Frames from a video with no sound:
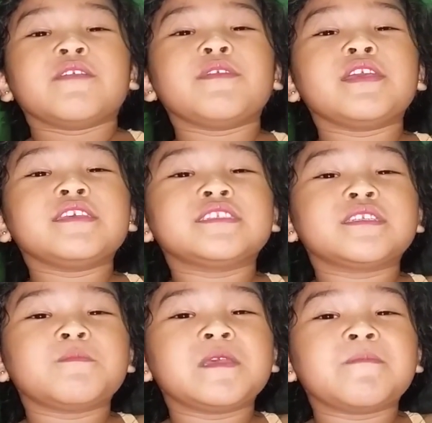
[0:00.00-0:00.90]
We
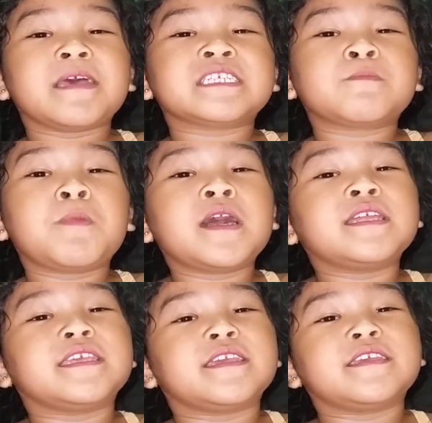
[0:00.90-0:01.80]
used to be best
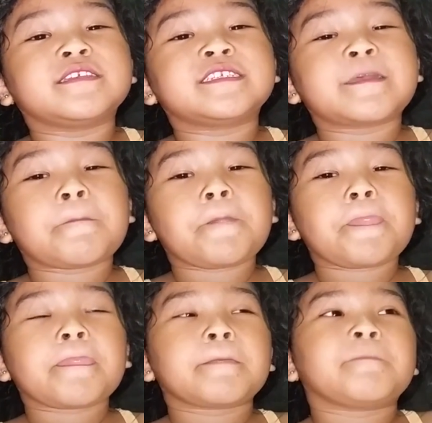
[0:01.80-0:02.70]
buddies,
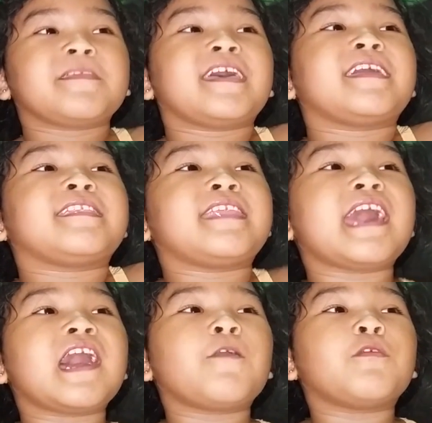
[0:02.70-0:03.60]
and
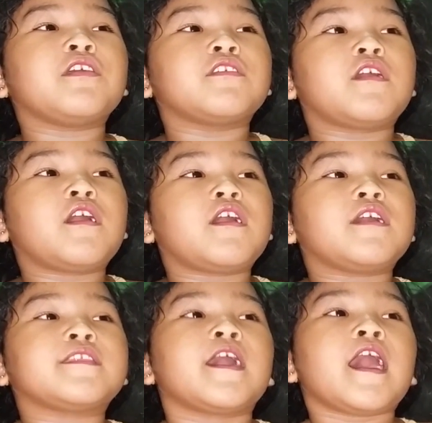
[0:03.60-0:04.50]
now we're
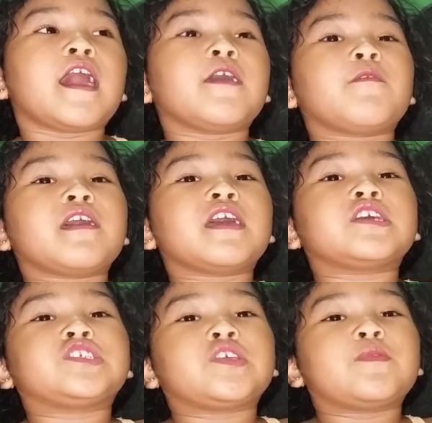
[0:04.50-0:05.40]
not.
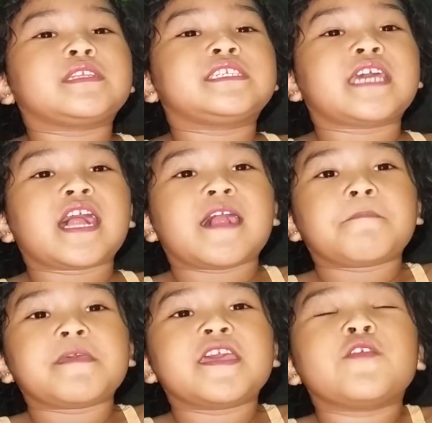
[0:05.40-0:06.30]
I wish you would
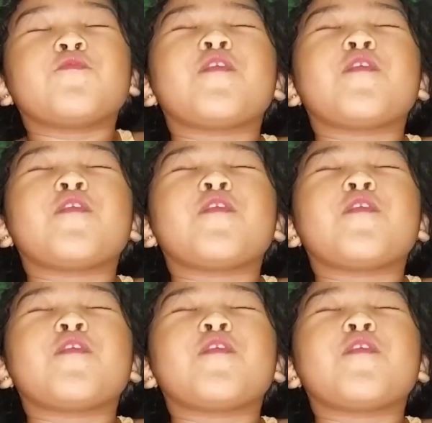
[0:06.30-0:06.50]
tell me